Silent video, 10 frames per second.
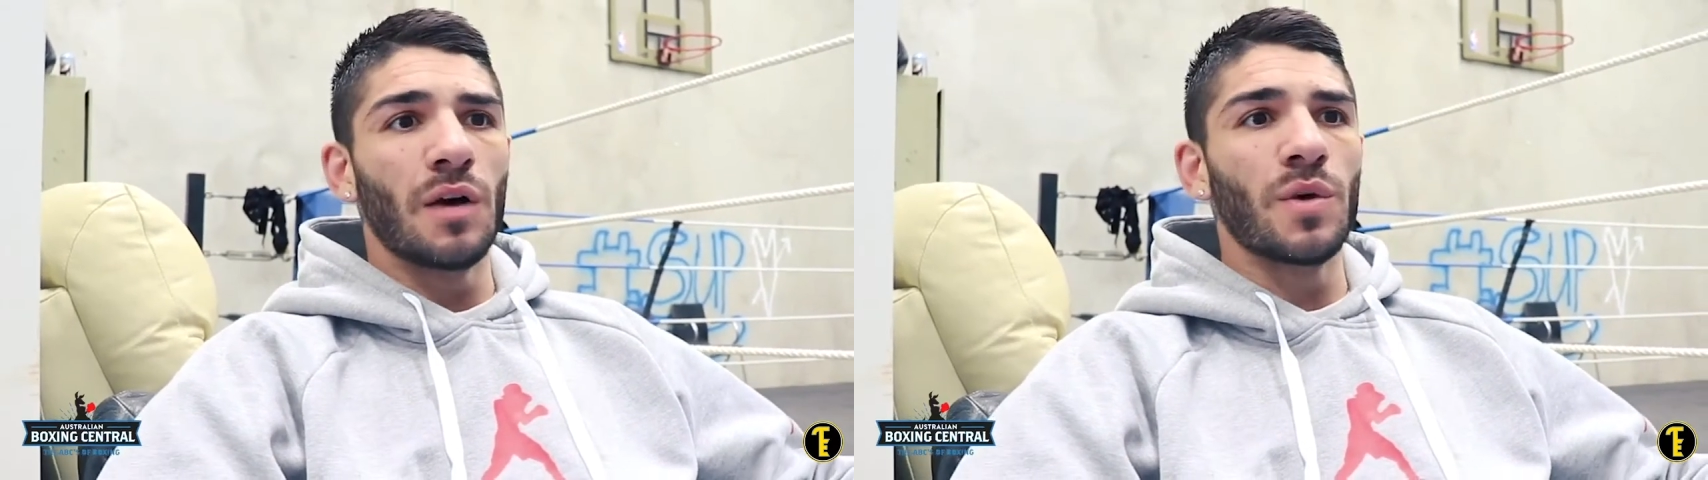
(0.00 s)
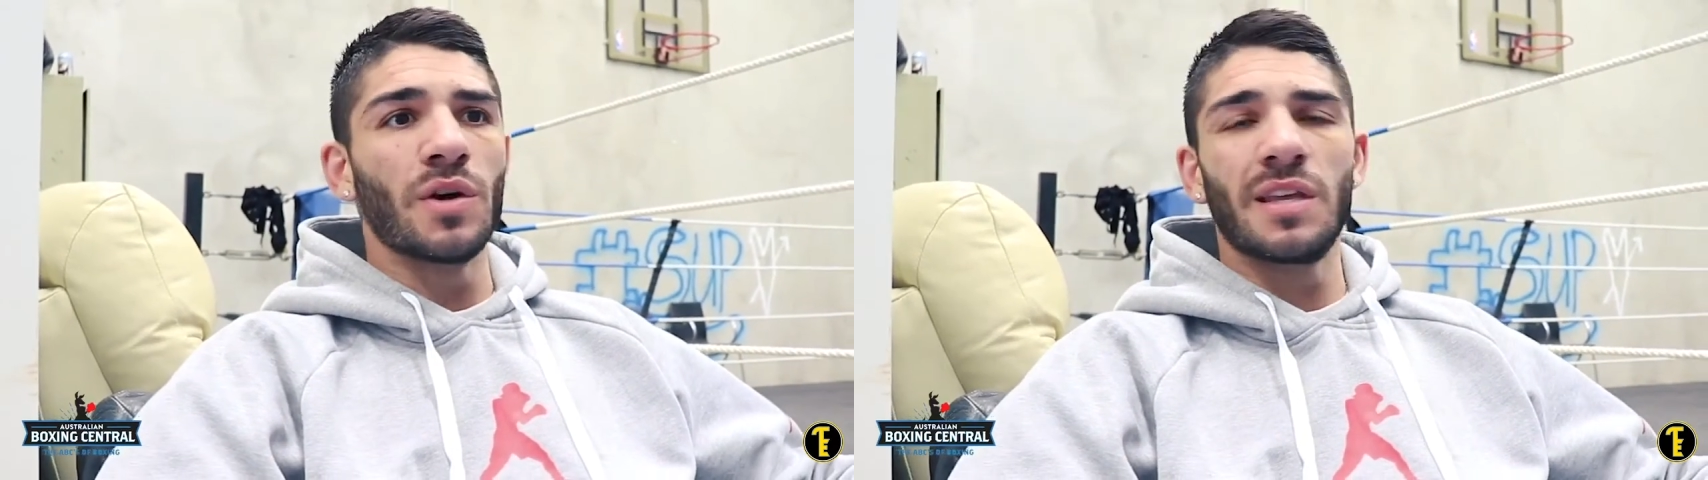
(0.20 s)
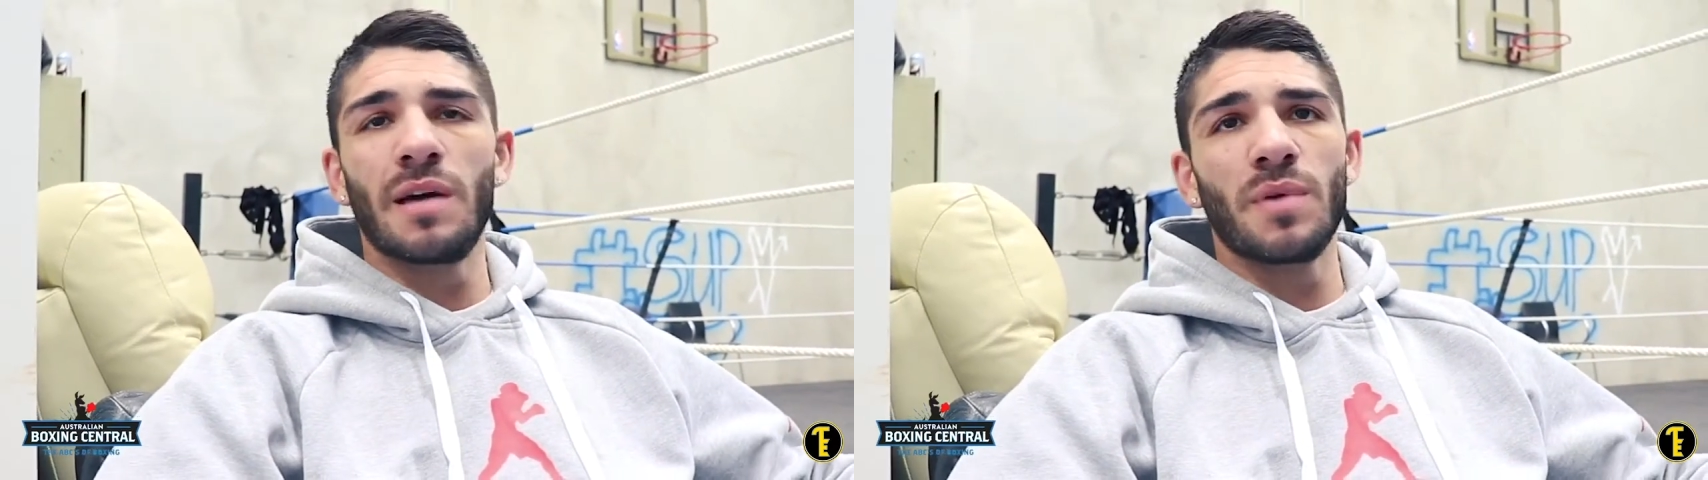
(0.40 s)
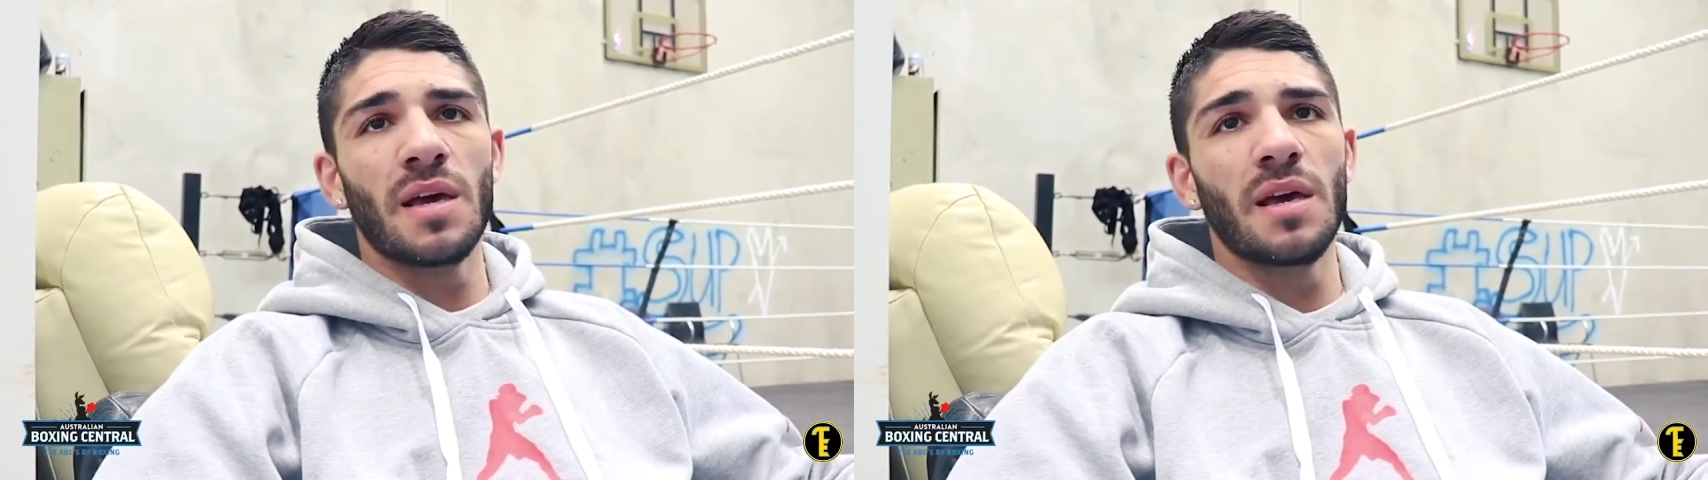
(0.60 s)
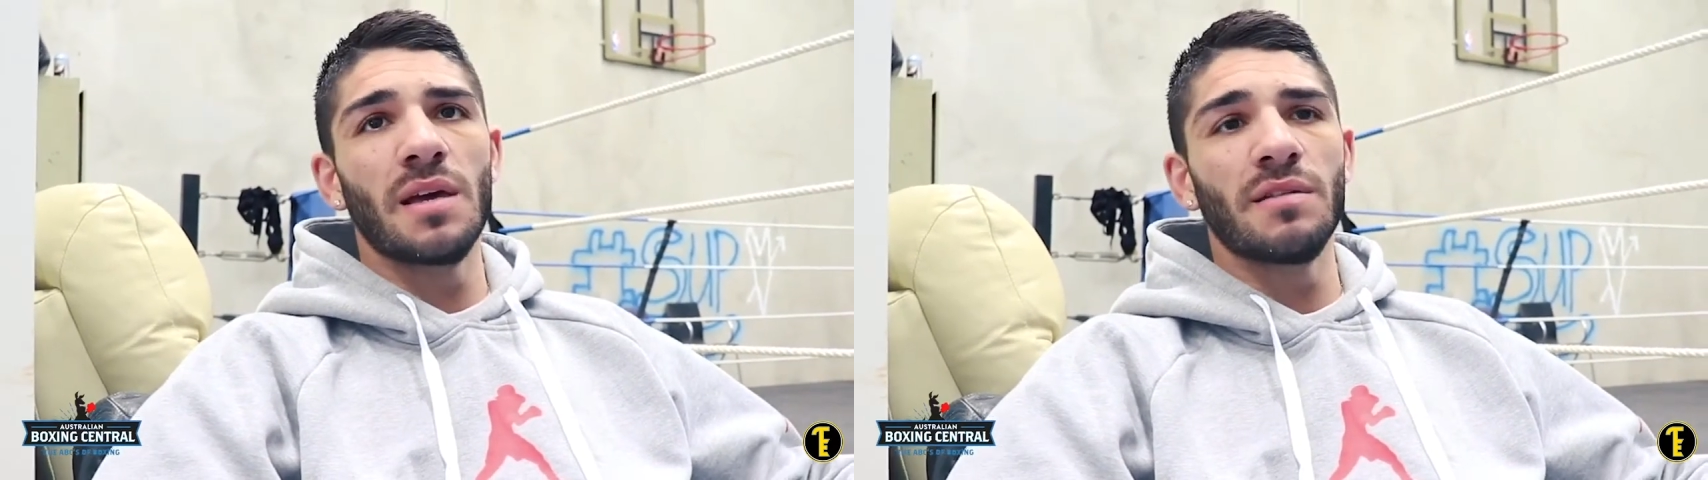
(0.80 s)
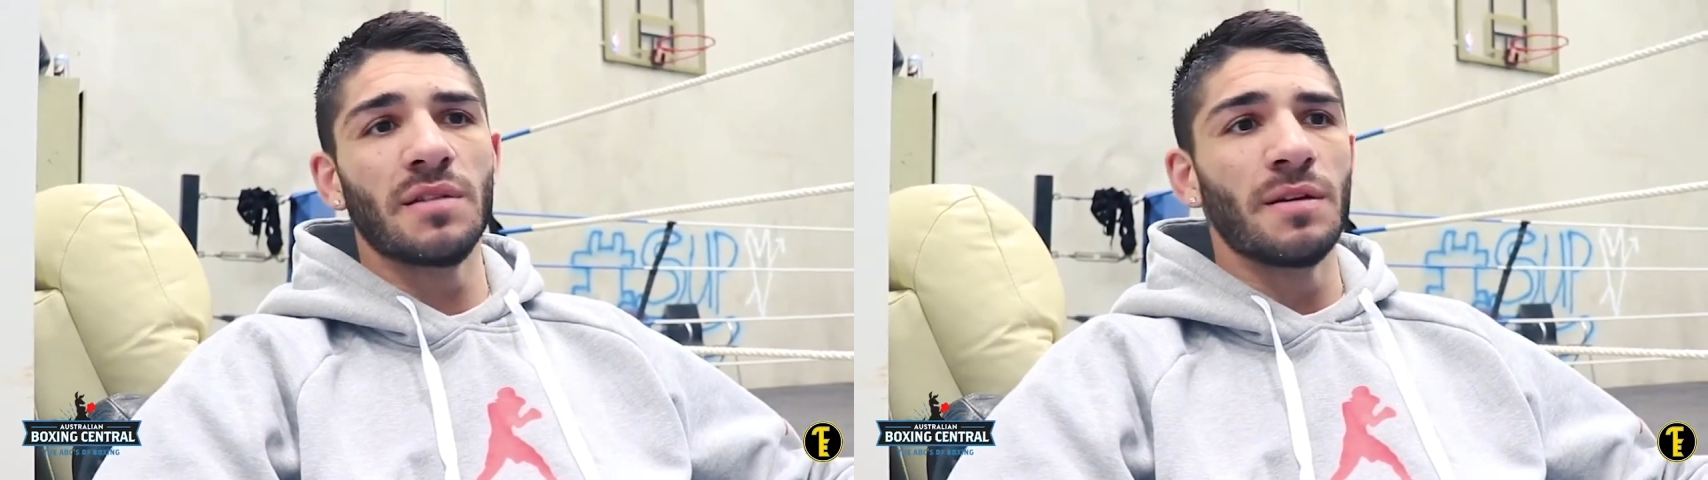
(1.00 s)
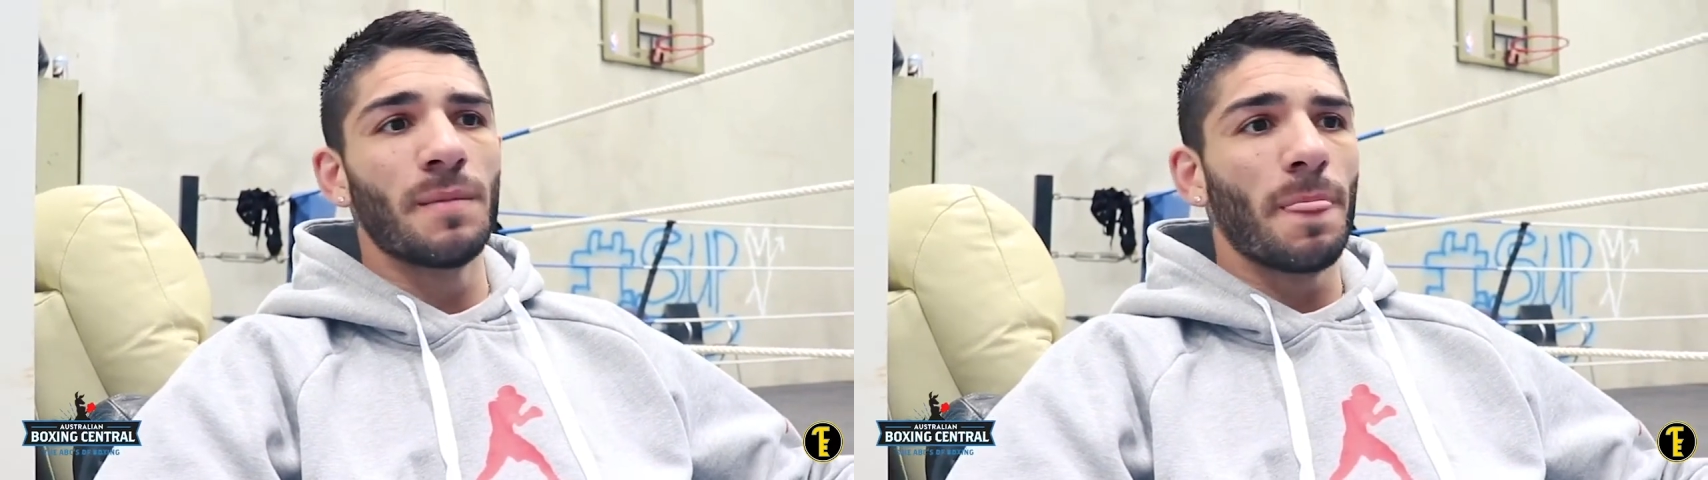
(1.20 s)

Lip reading: we got the upper hand.